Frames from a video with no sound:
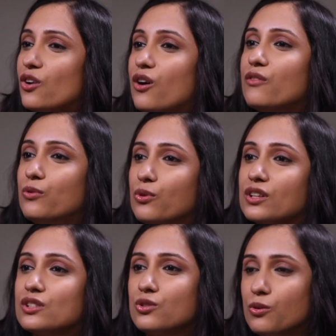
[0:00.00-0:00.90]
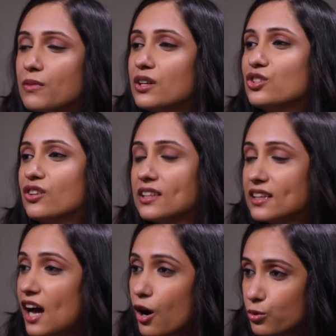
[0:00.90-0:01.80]
not focus so much on
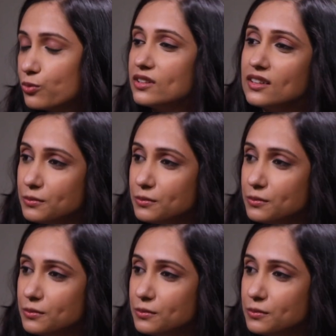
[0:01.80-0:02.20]
their outward